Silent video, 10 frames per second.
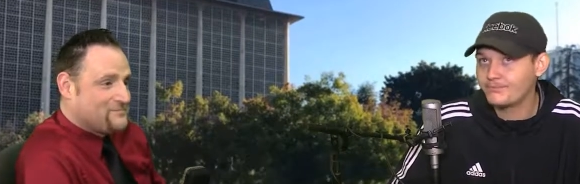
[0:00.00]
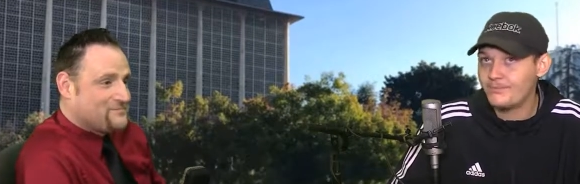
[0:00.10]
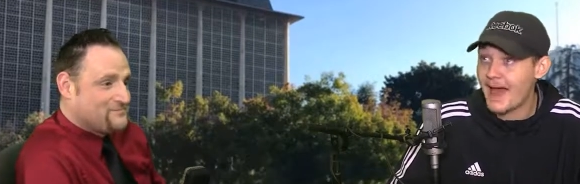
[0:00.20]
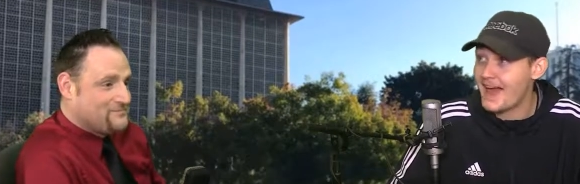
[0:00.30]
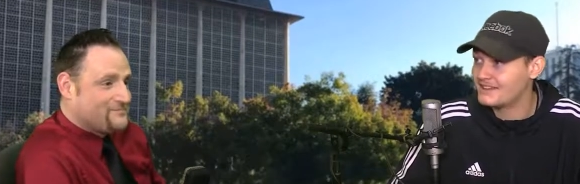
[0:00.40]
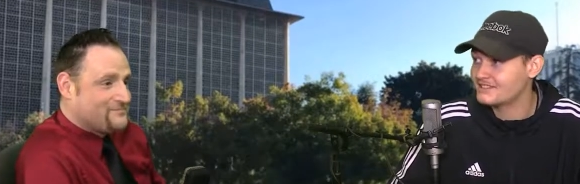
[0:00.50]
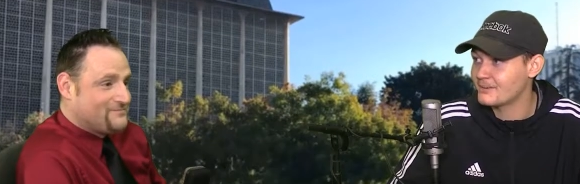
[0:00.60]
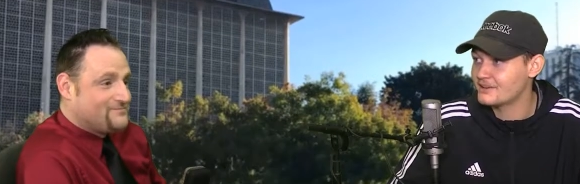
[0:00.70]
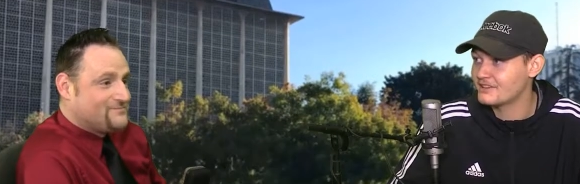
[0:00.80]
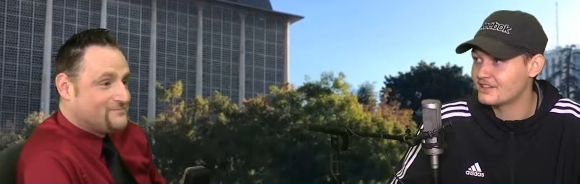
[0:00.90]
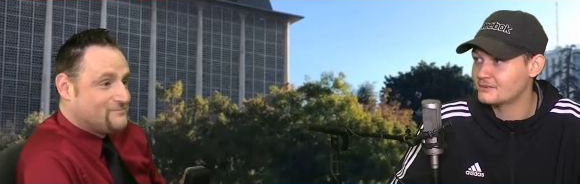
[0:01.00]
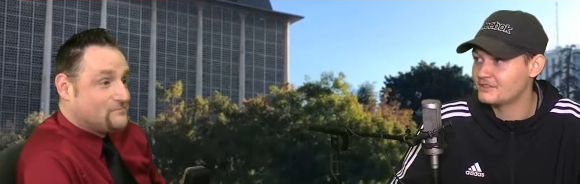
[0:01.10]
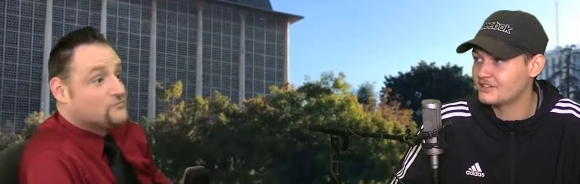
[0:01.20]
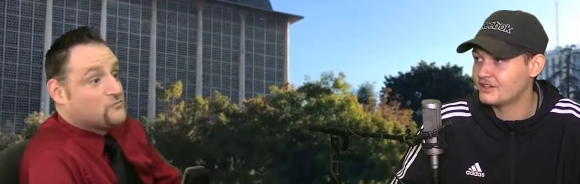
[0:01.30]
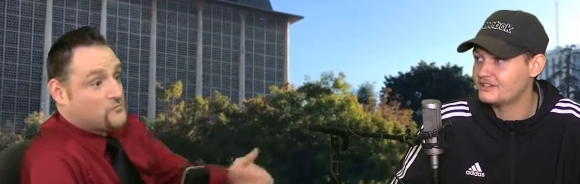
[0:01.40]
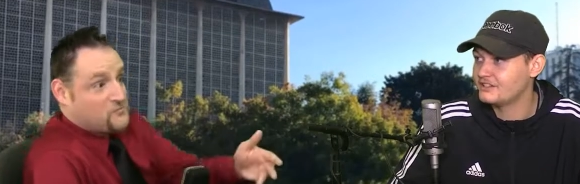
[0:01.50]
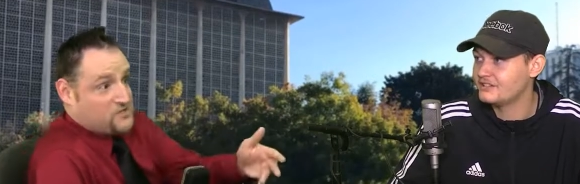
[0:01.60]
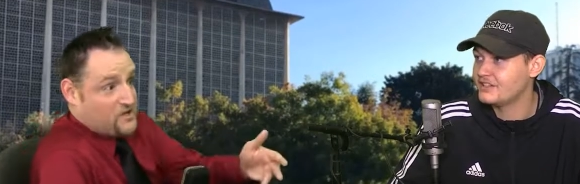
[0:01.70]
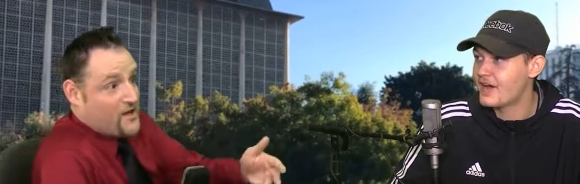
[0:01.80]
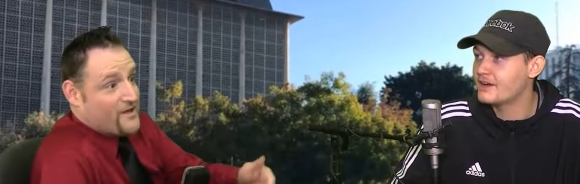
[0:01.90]
Speaker 1: bad as some of the things we see on TV
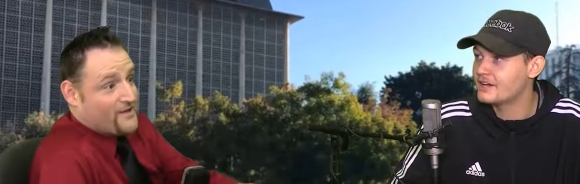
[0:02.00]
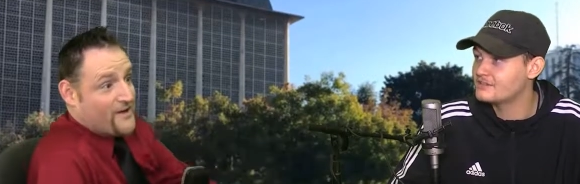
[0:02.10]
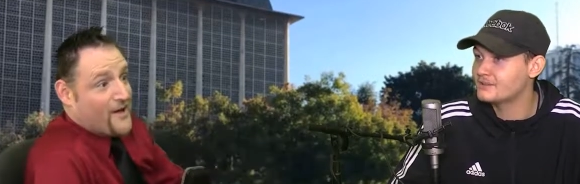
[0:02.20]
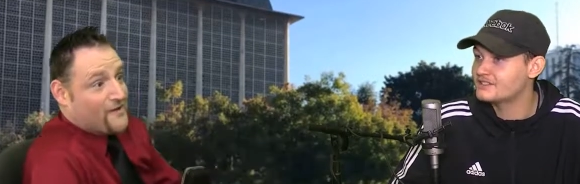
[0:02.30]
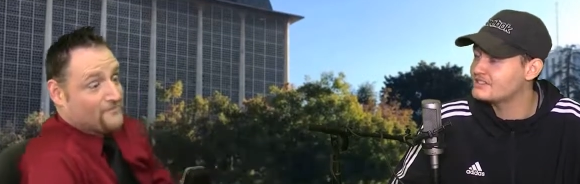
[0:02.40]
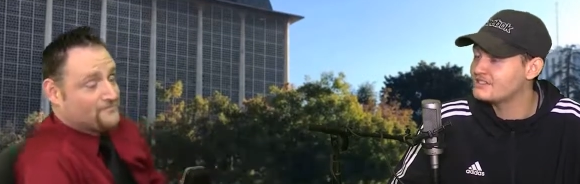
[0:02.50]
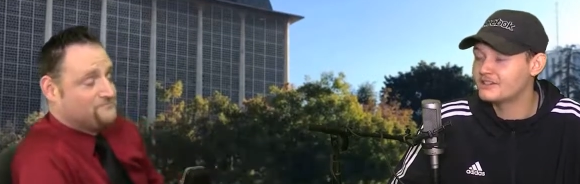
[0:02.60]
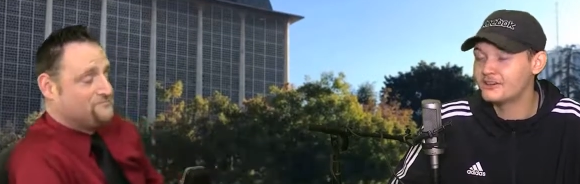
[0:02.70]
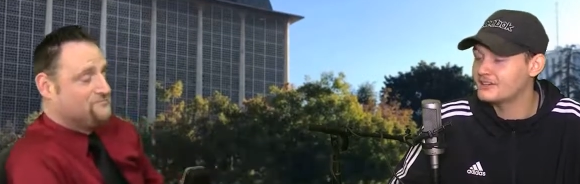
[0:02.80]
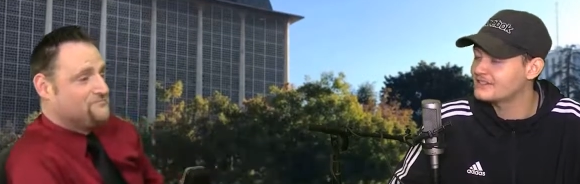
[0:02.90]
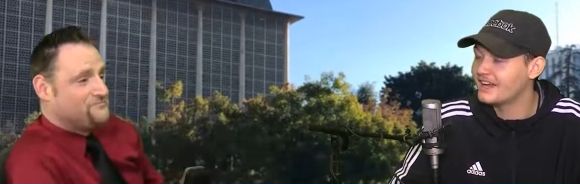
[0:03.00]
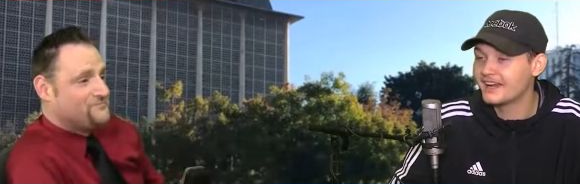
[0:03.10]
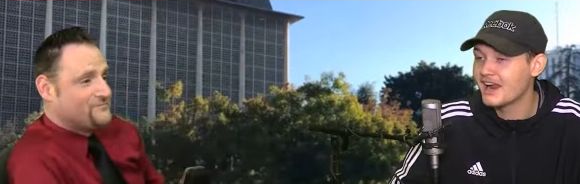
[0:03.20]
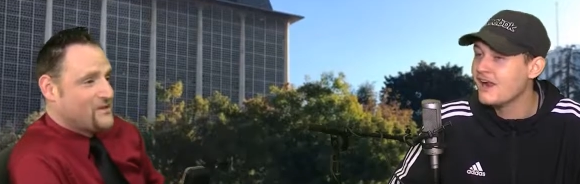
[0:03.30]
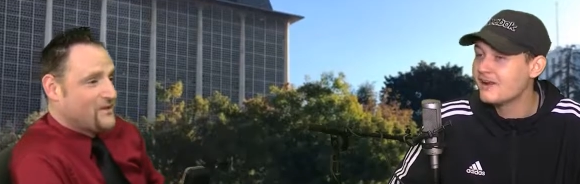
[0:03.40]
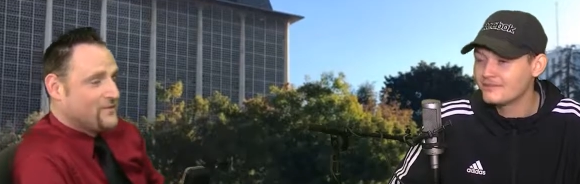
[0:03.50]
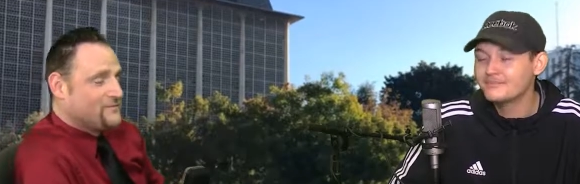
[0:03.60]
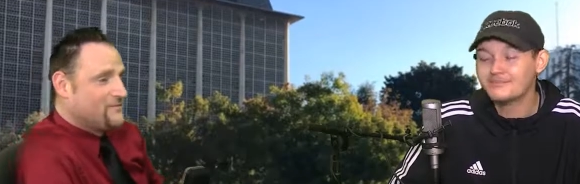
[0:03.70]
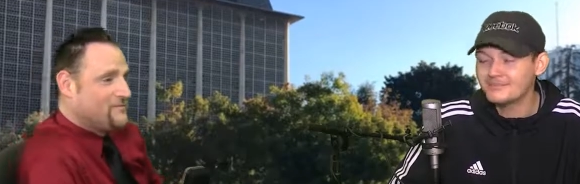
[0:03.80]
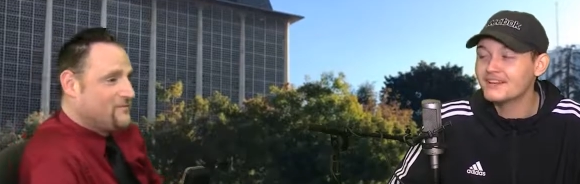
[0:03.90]
Today, nowadays. Yeah. But still, it's like. Yeah
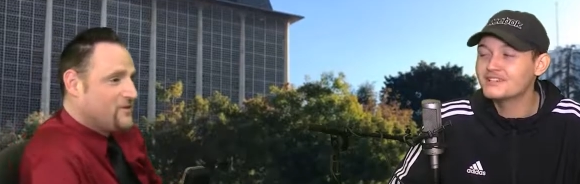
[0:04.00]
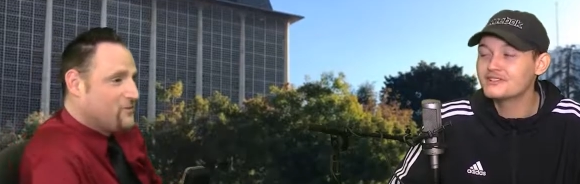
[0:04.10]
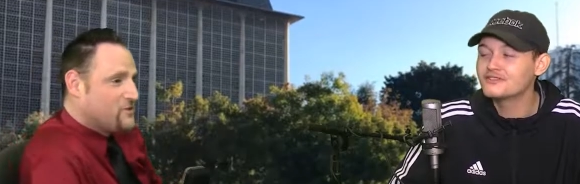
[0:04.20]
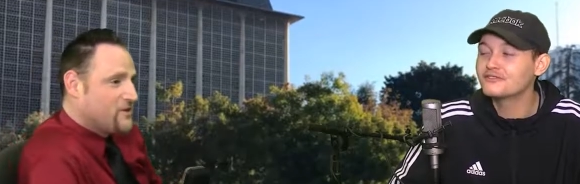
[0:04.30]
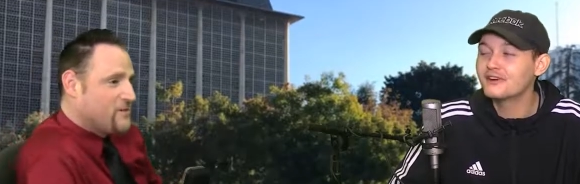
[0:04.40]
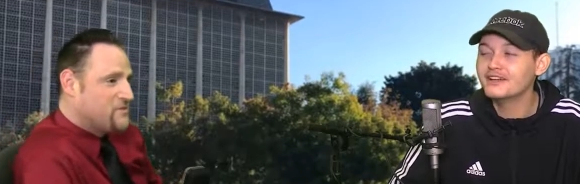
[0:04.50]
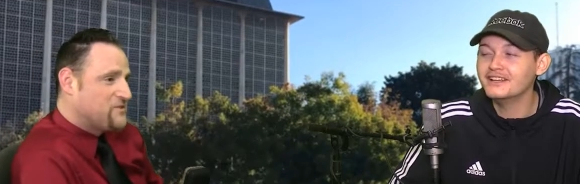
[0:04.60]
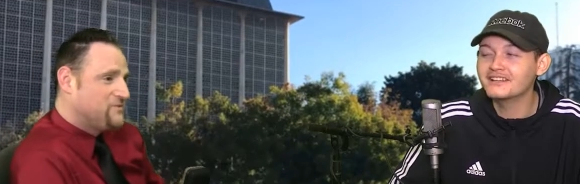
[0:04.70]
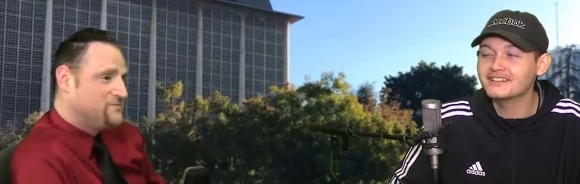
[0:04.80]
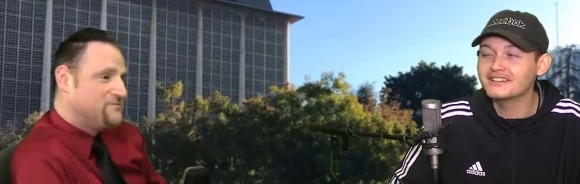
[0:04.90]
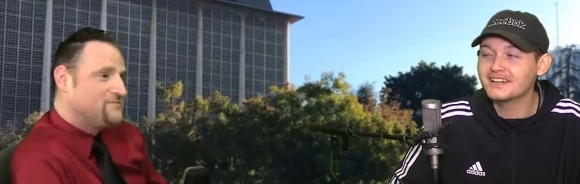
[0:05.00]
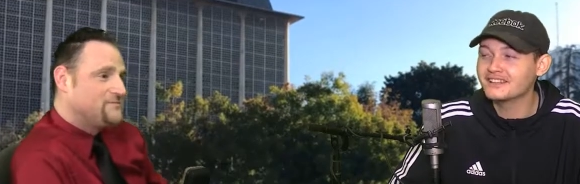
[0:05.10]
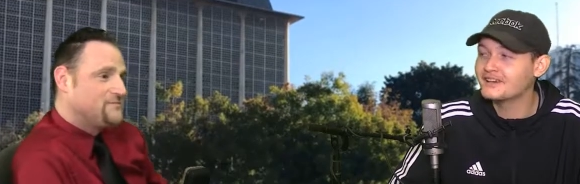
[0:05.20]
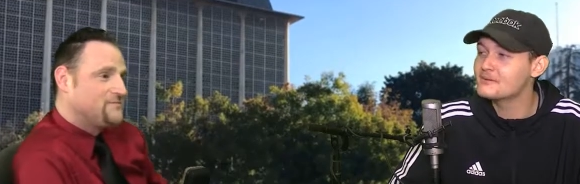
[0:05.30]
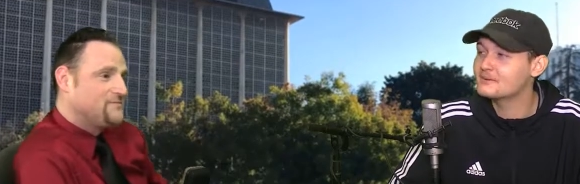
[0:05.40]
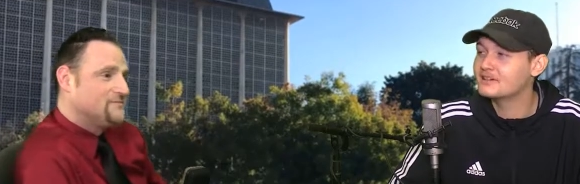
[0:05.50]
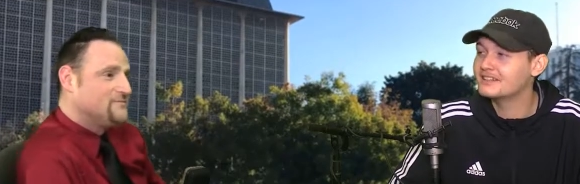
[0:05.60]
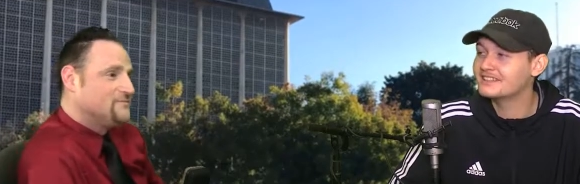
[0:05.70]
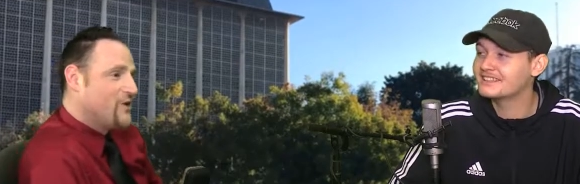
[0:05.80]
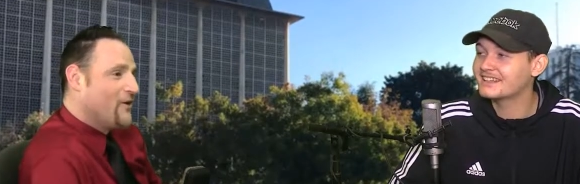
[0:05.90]
it's just funny because it's like they're
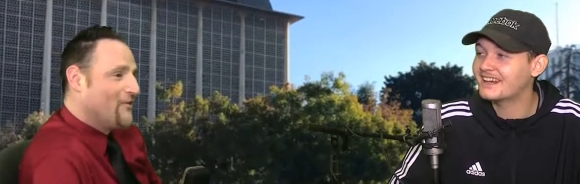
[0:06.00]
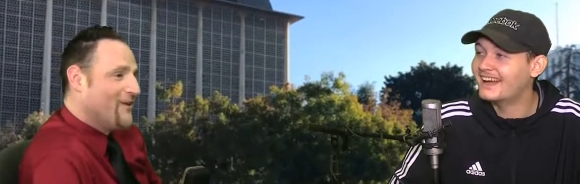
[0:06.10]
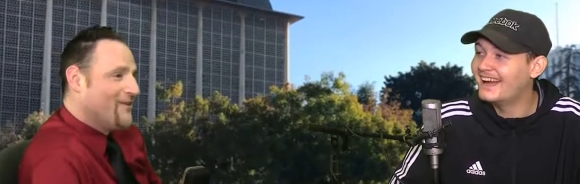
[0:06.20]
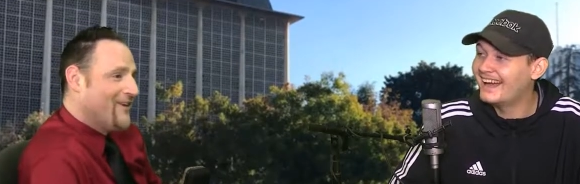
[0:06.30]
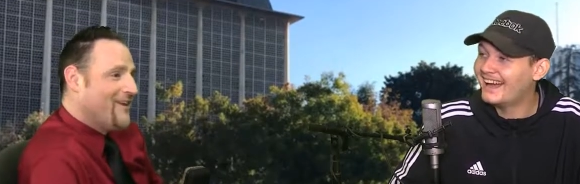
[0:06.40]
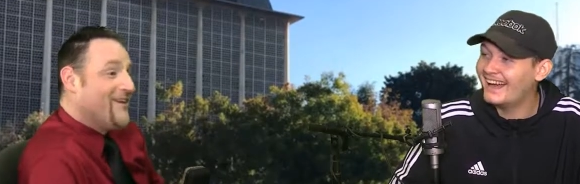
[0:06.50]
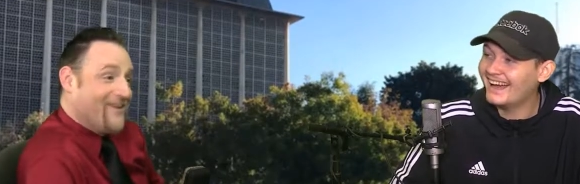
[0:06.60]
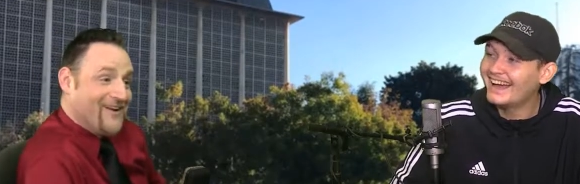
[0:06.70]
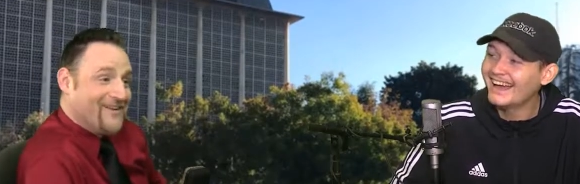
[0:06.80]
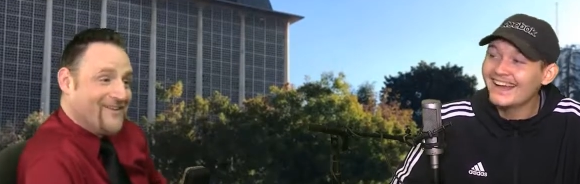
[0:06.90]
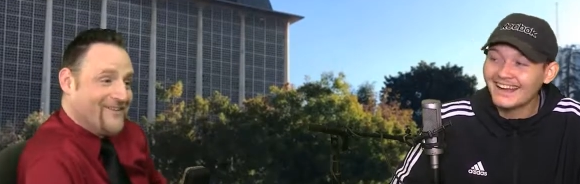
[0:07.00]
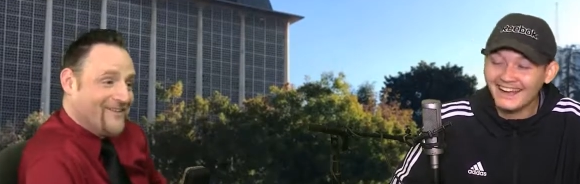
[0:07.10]
hypocrites. Right, right. I know, I know, I